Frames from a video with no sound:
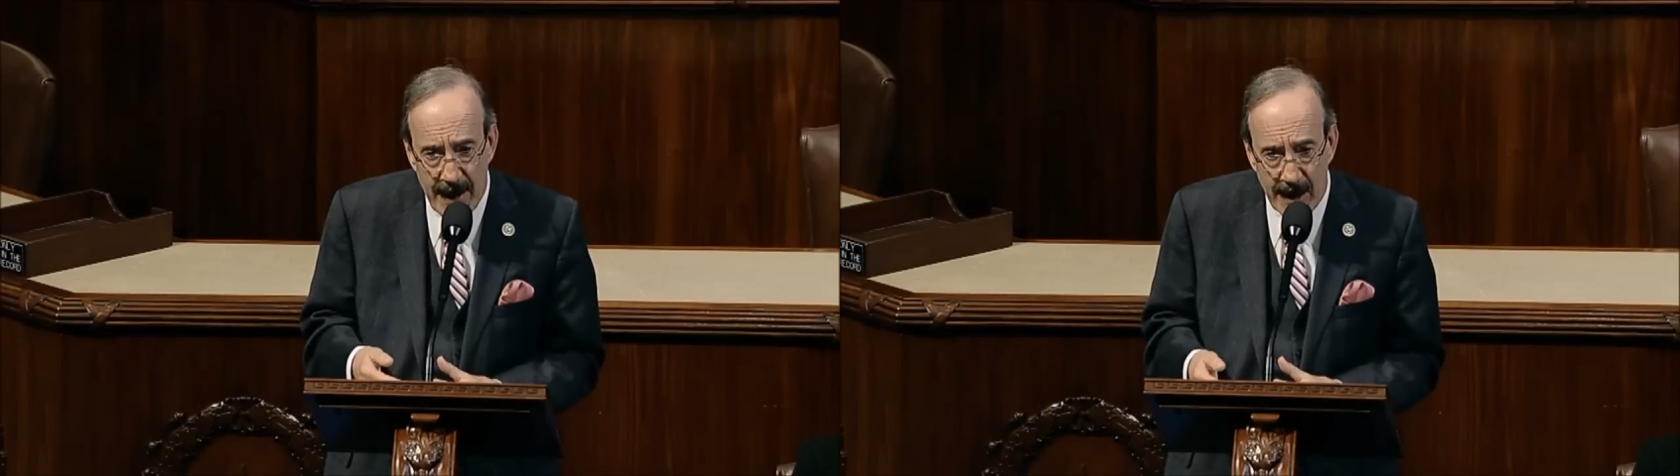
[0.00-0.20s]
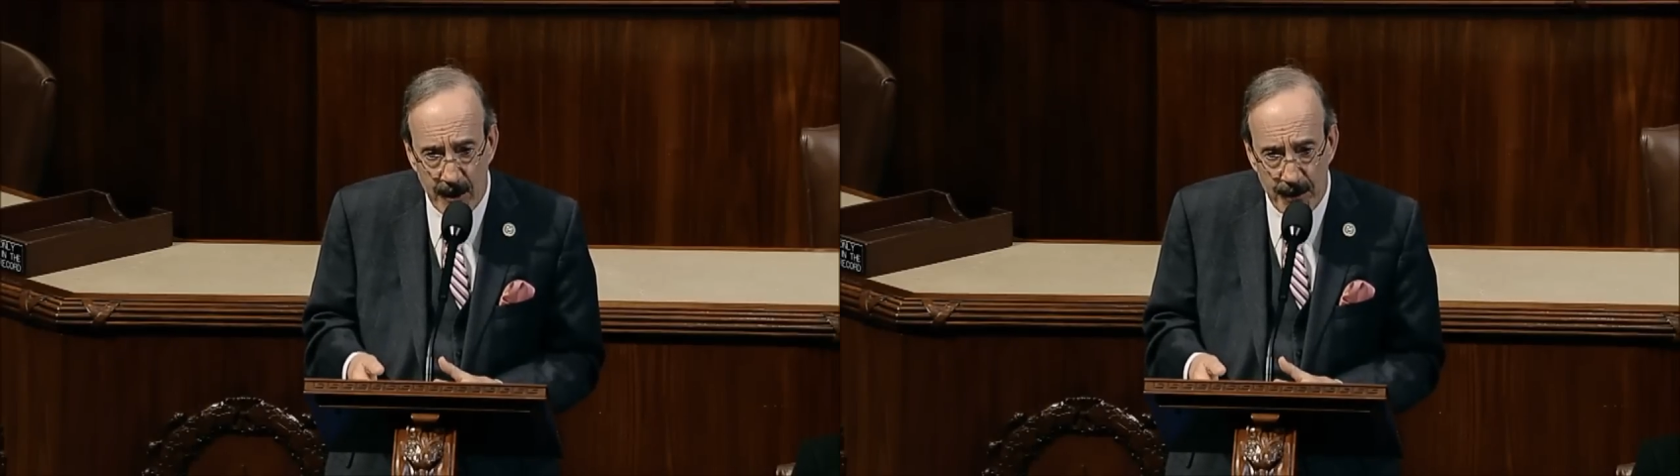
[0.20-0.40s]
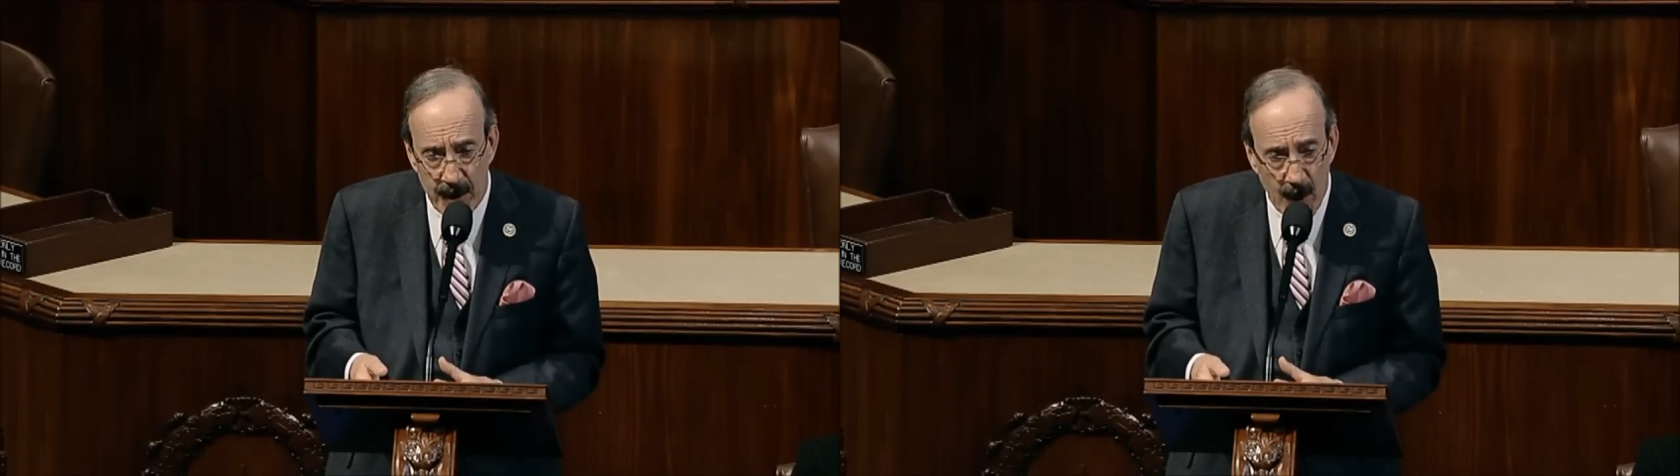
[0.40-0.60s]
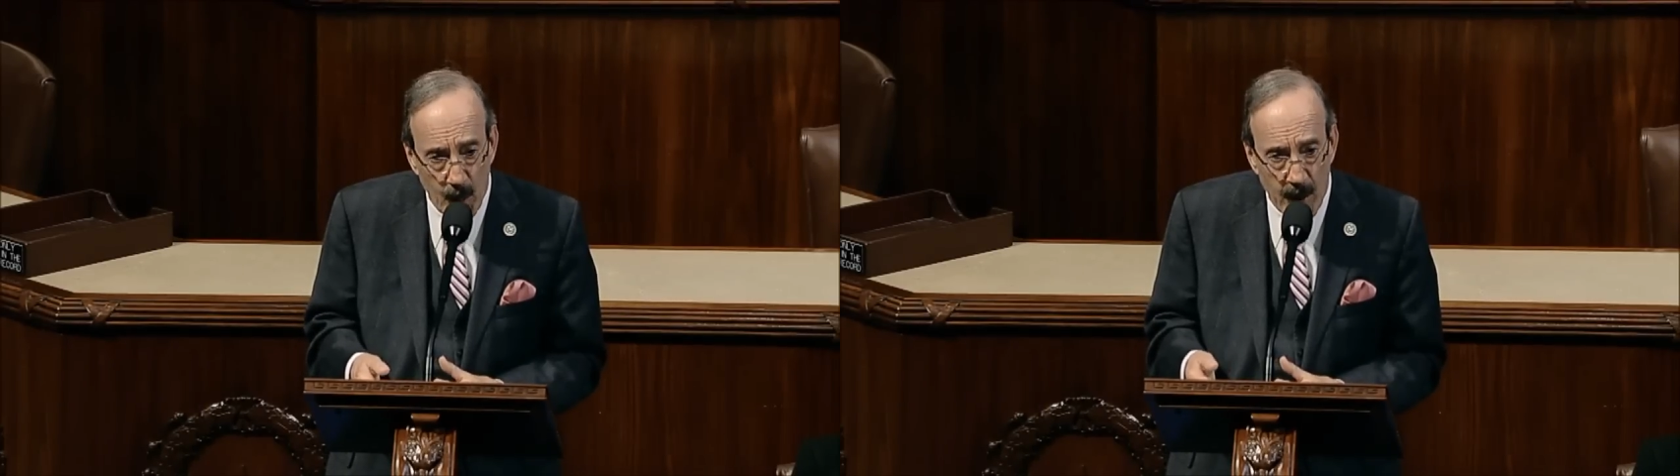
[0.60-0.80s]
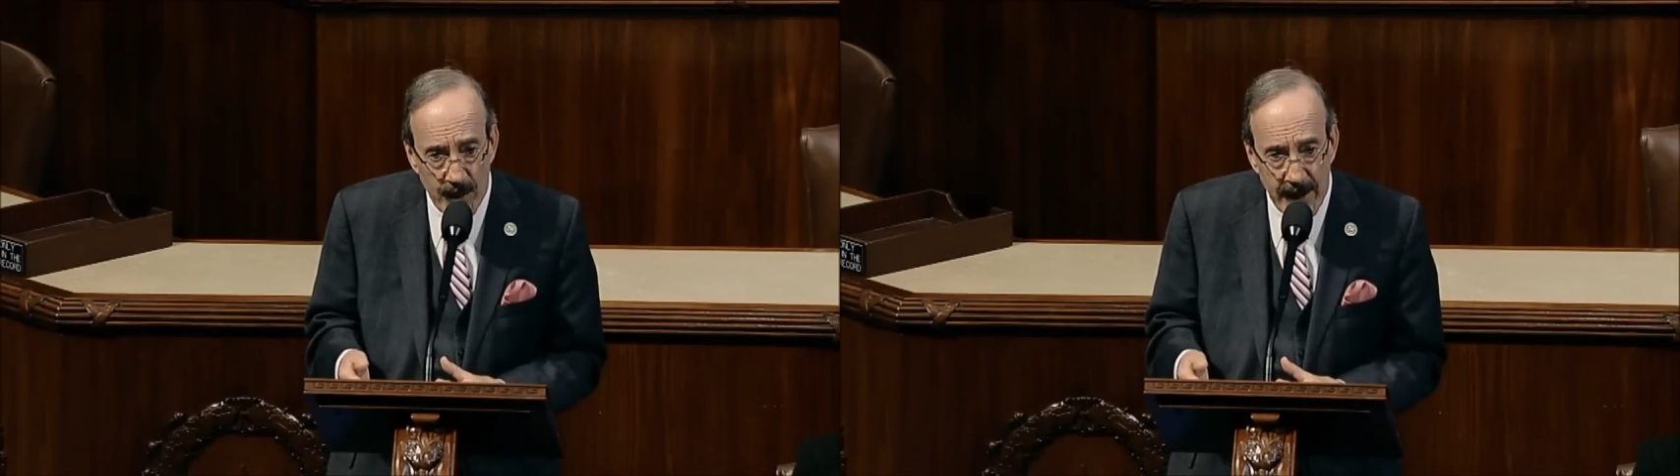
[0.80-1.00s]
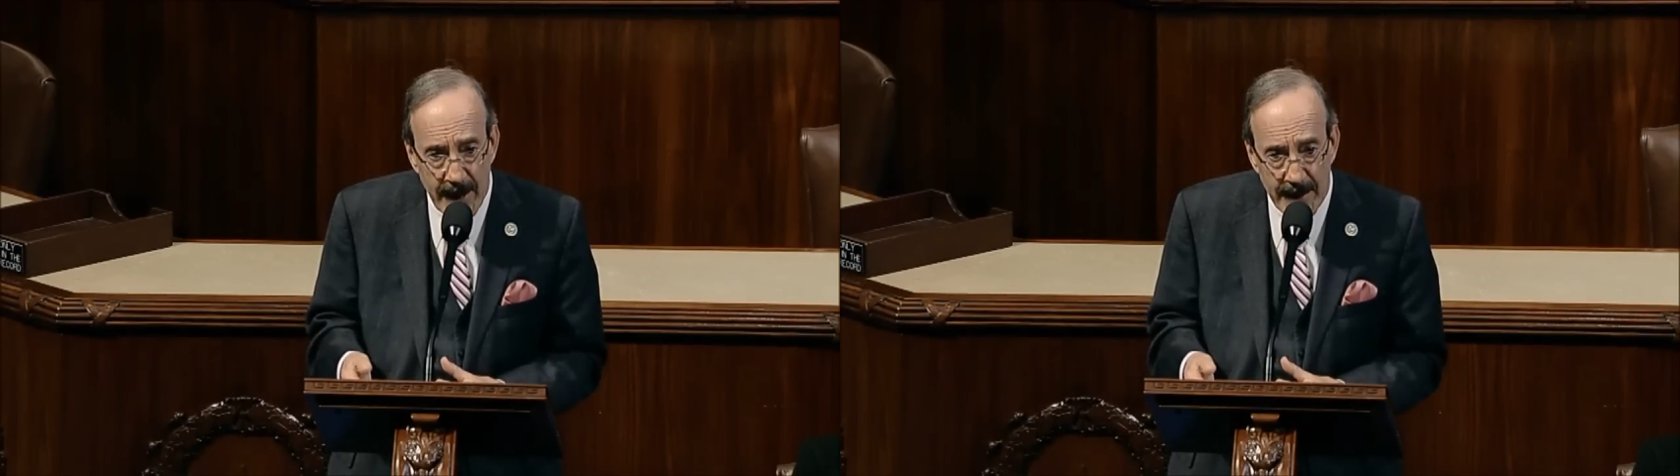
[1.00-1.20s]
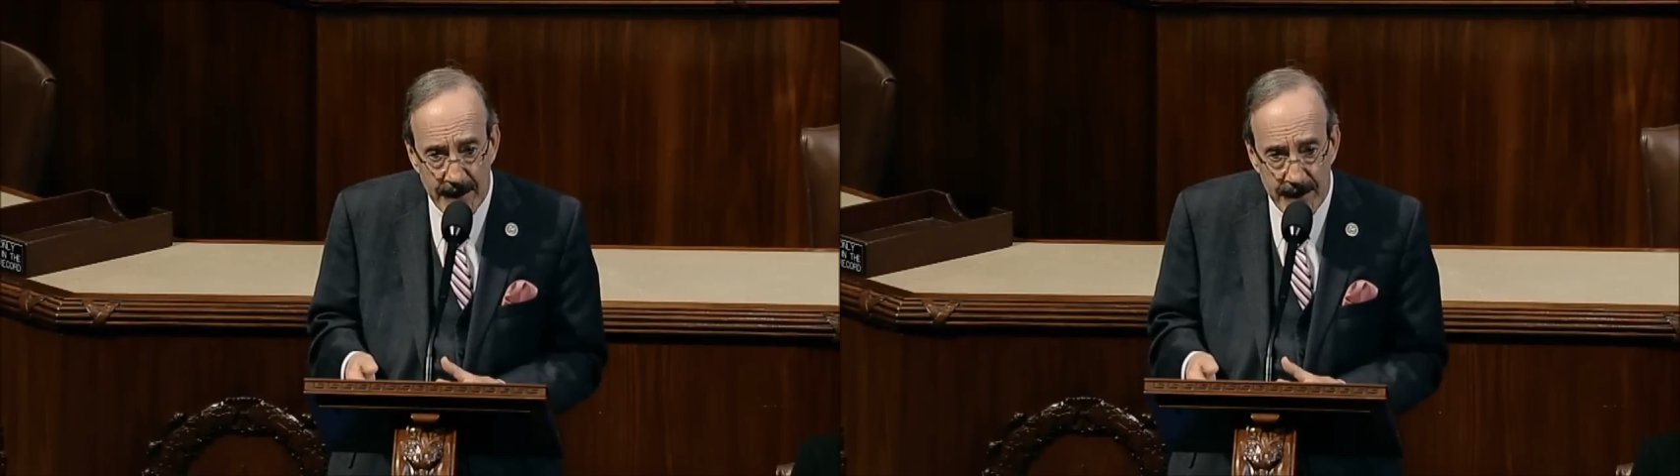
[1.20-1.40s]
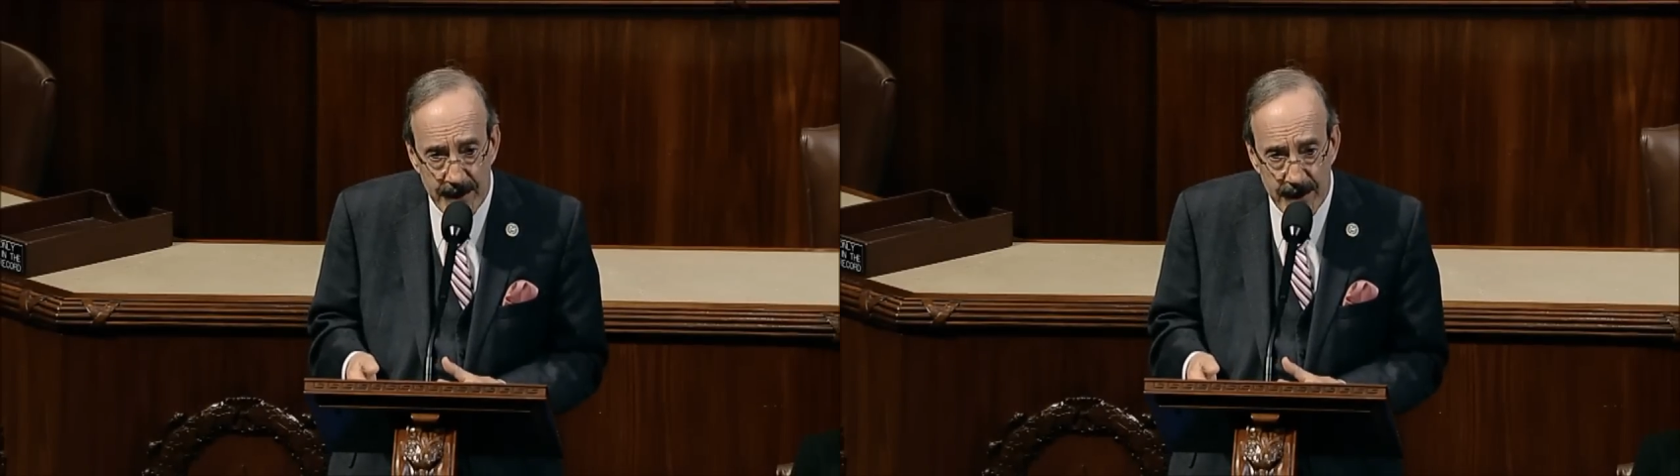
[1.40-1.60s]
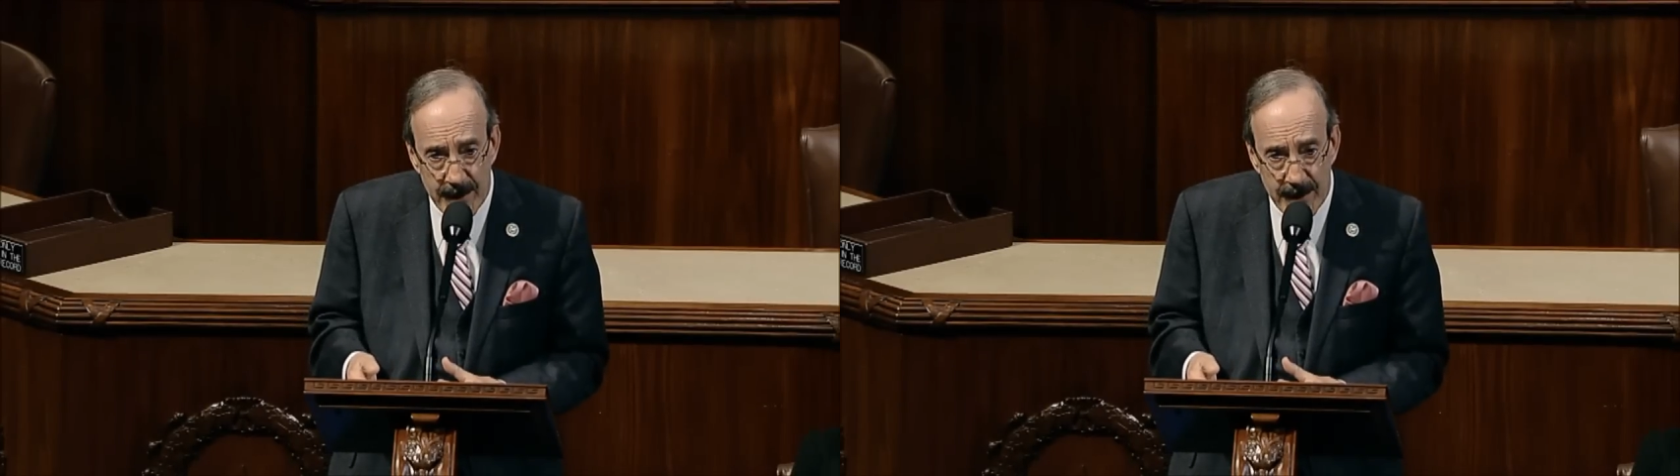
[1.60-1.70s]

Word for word: the help won't get it.